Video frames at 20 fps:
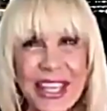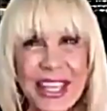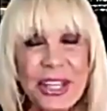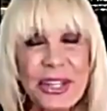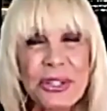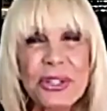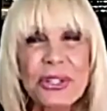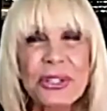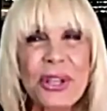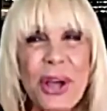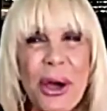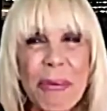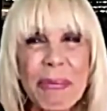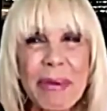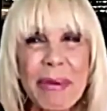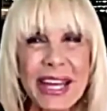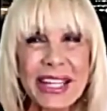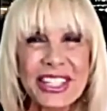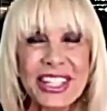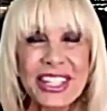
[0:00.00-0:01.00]
you so
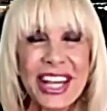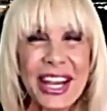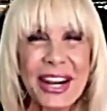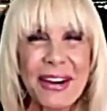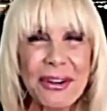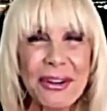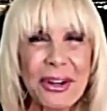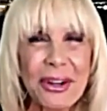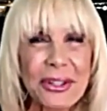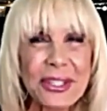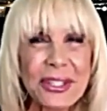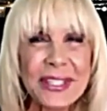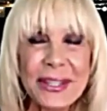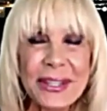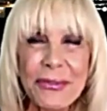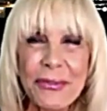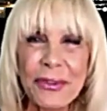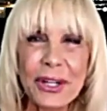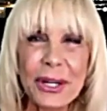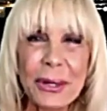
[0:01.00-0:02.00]
much, Aros,
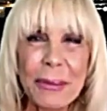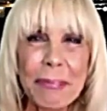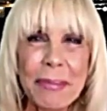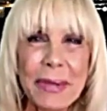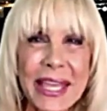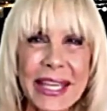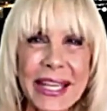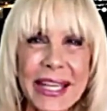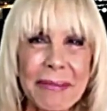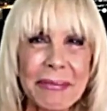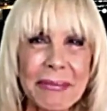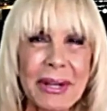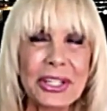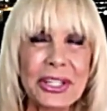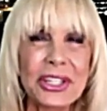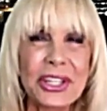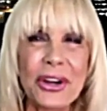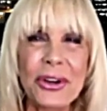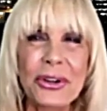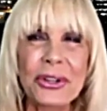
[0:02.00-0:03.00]
for being on my
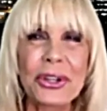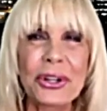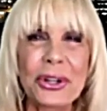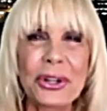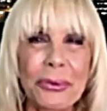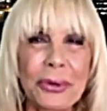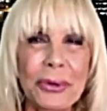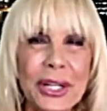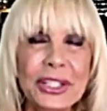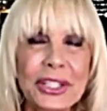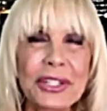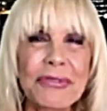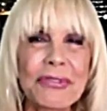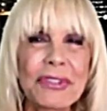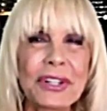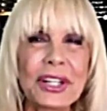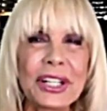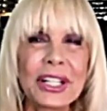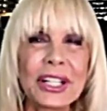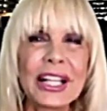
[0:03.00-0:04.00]
show. You're
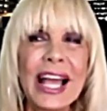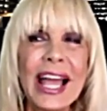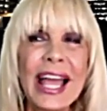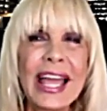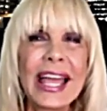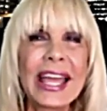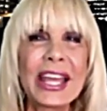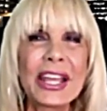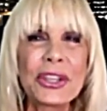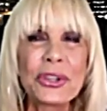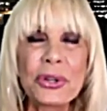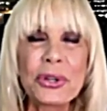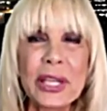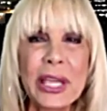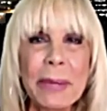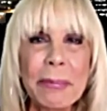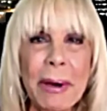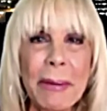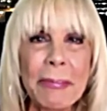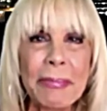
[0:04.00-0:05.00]
wonderful. And you
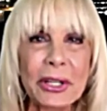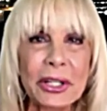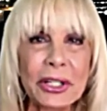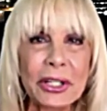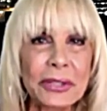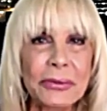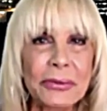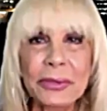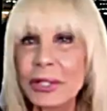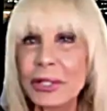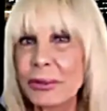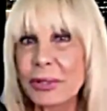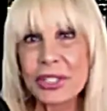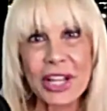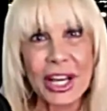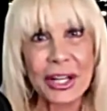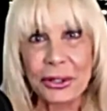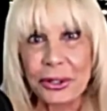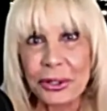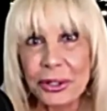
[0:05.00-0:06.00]
keep up the good work, which I
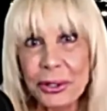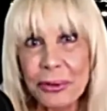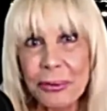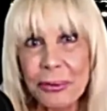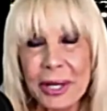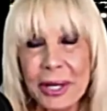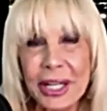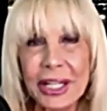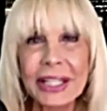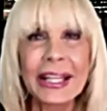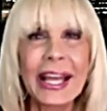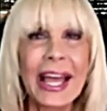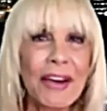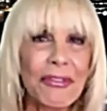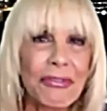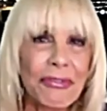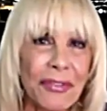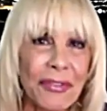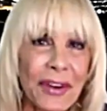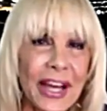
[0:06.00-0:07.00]
know you will. Have
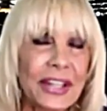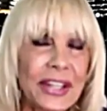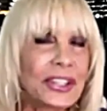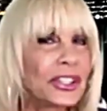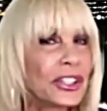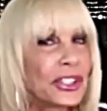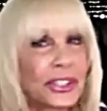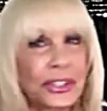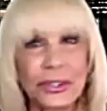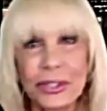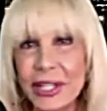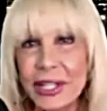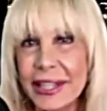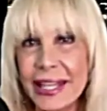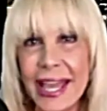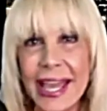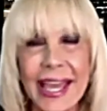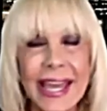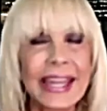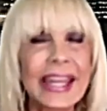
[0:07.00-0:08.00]
fun. You're doing
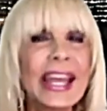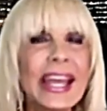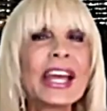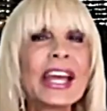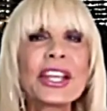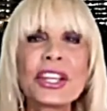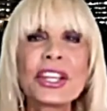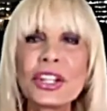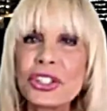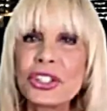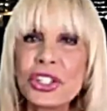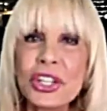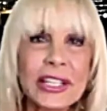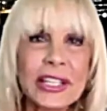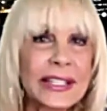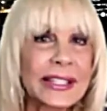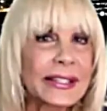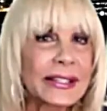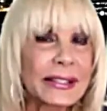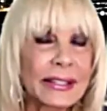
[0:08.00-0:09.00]
that. You're just
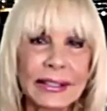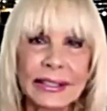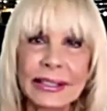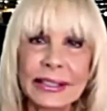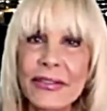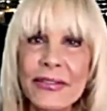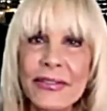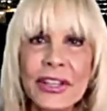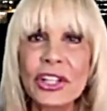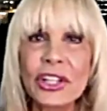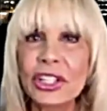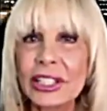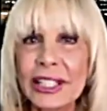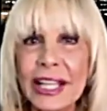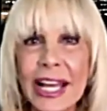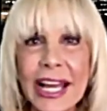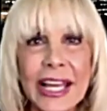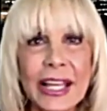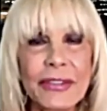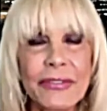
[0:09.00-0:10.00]
living your
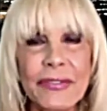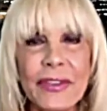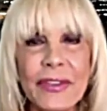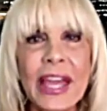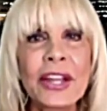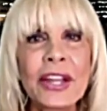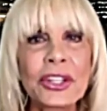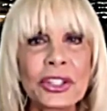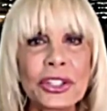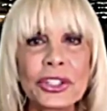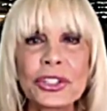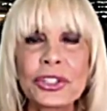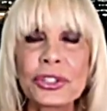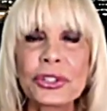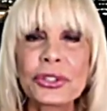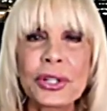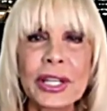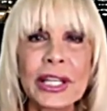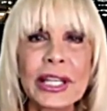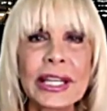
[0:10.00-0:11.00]
life and you're
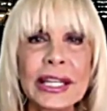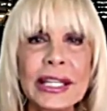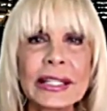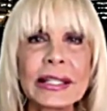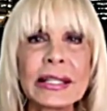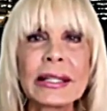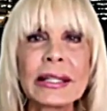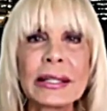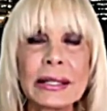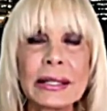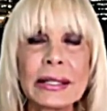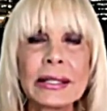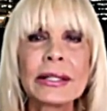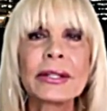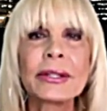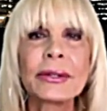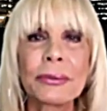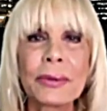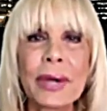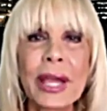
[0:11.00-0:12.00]
doing it
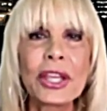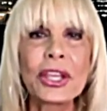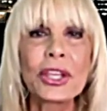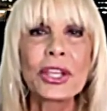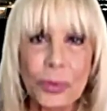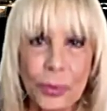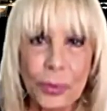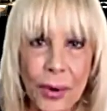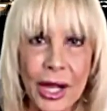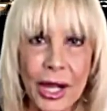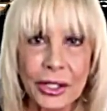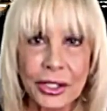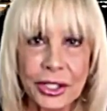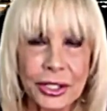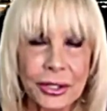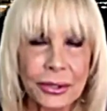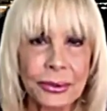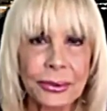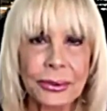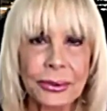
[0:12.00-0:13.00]
the way you want
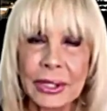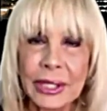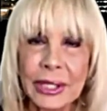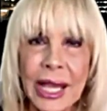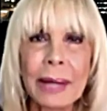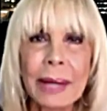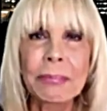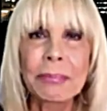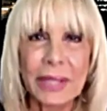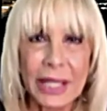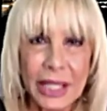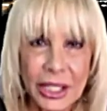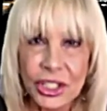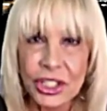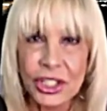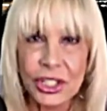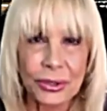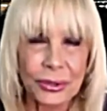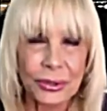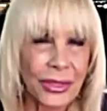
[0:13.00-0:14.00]
to. God bless
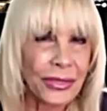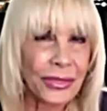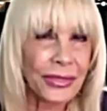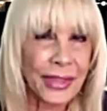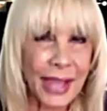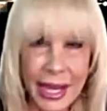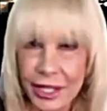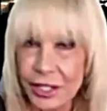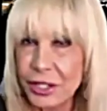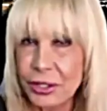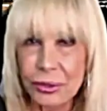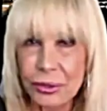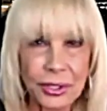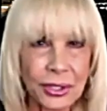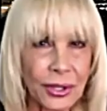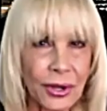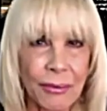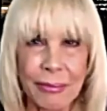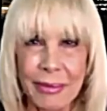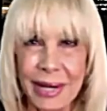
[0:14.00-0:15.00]
you. And thank you
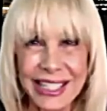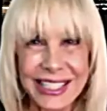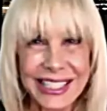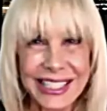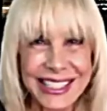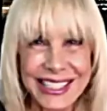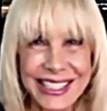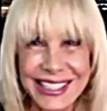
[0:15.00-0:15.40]
so much.